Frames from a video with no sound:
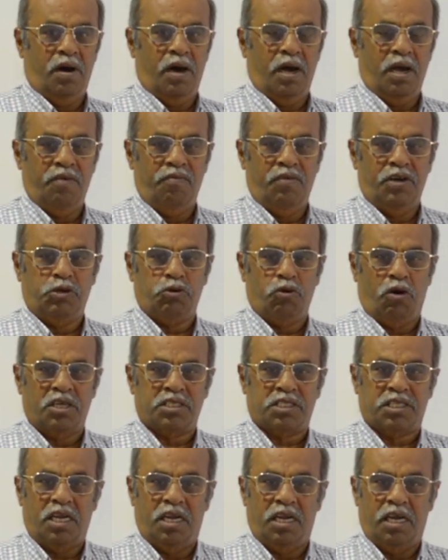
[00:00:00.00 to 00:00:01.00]
I went to
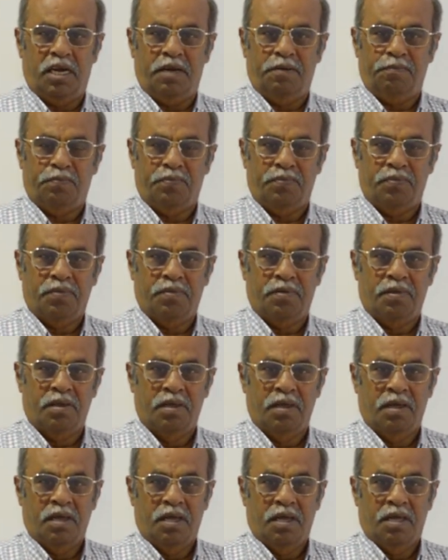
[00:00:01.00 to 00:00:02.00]
Australia,
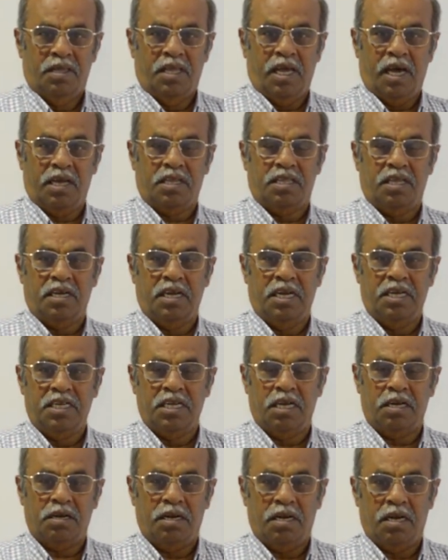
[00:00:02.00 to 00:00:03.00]
there the
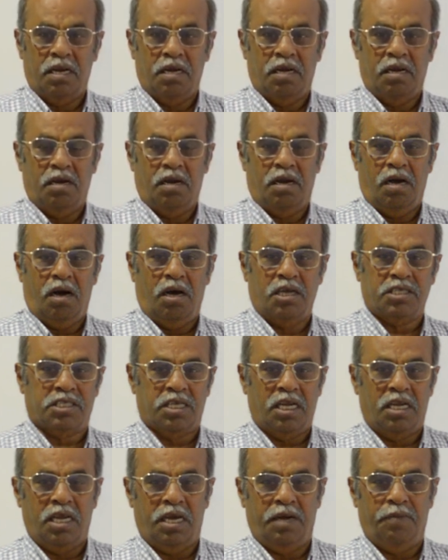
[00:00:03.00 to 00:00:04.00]

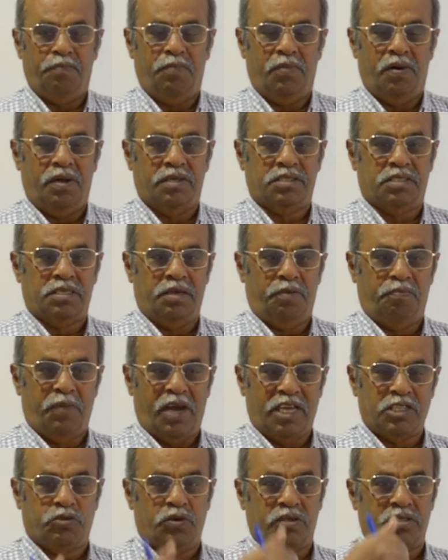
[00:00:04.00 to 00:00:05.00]
Indian-Australia
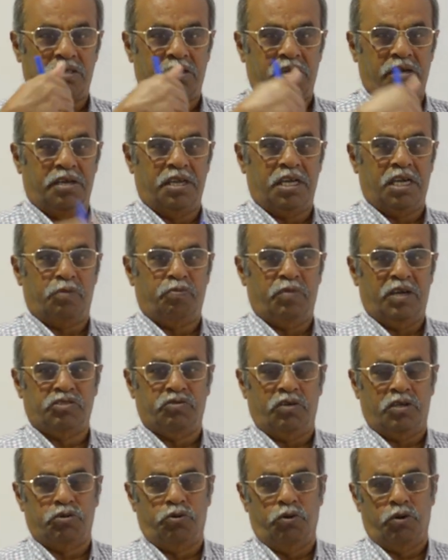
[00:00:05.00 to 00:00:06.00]
cricket match
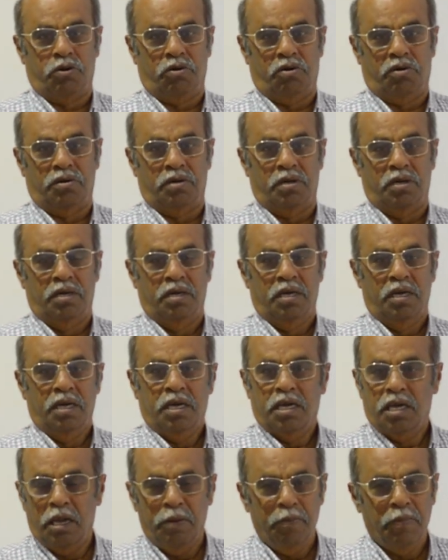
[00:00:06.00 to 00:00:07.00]
was going on.
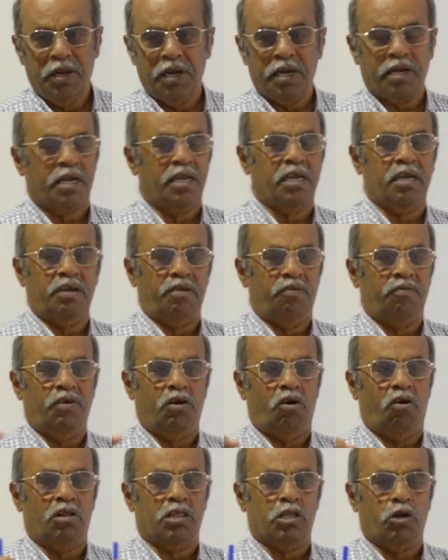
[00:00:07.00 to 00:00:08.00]
Immediately,
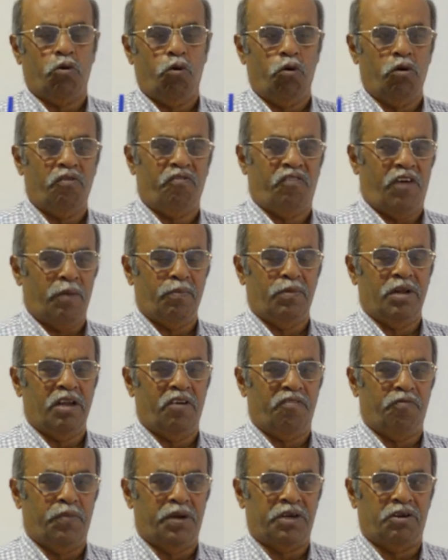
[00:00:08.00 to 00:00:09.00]
the whole family
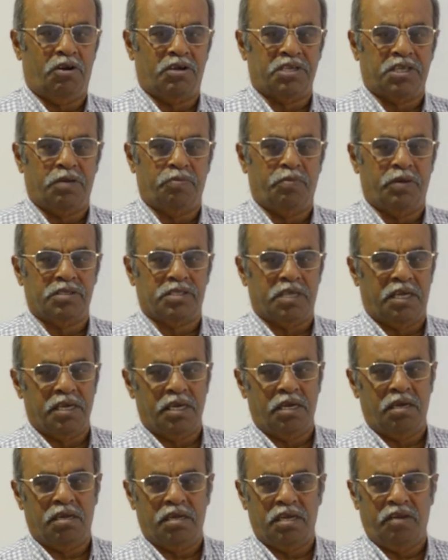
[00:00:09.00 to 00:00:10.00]
of my daughter, my
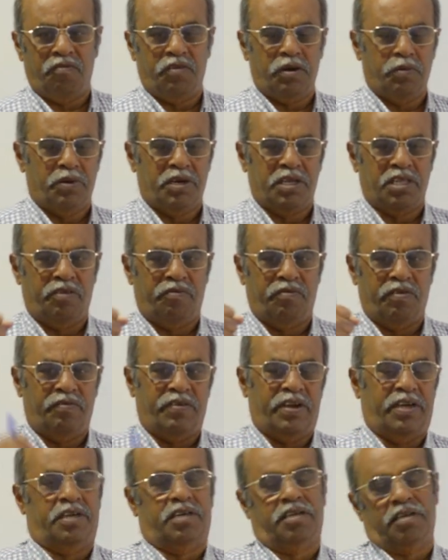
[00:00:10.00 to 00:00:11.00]
son-in-law and everybody, we
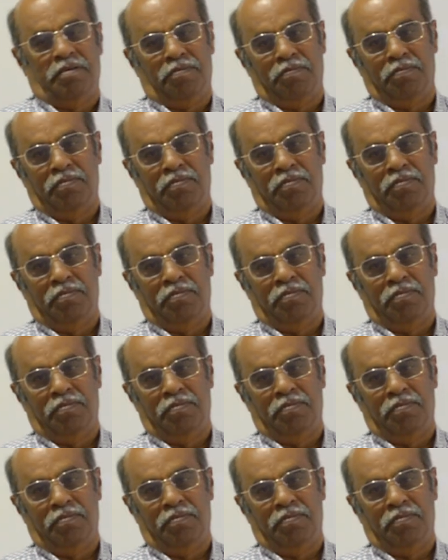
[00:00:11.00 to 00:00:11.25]
went.